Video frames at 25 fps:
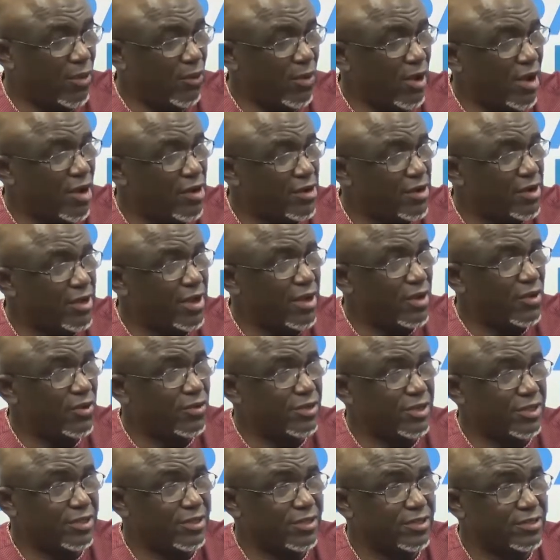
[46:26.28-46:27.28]
earlier
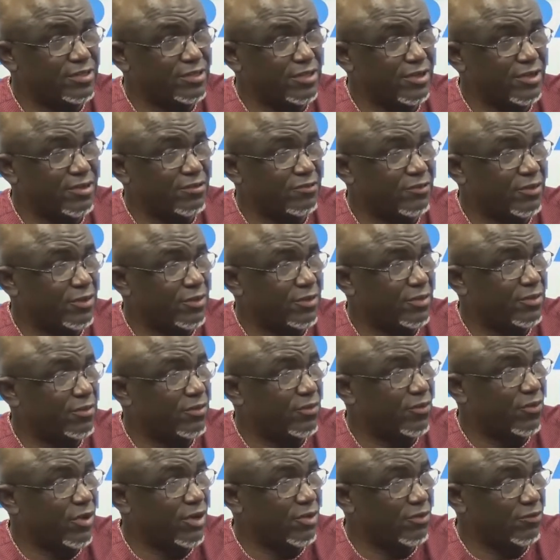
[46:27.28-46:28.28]
on in this interview,
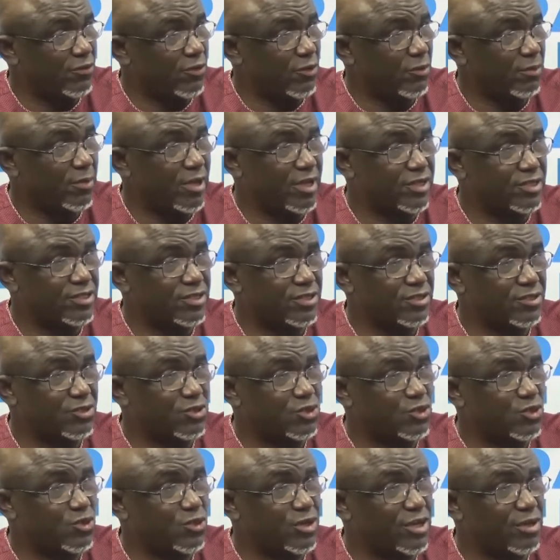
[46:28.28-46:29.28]
one of you mentioned
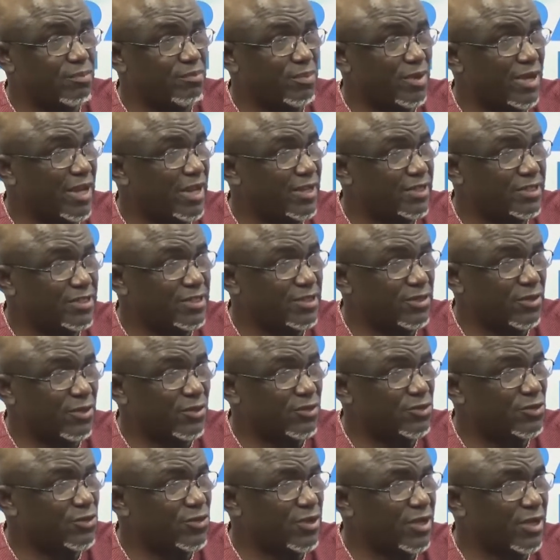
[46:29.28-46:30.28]
tree planting
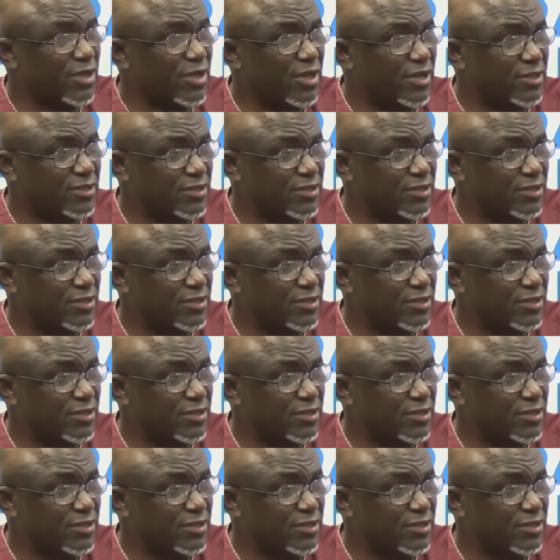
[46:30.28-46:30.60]
or tree cutting.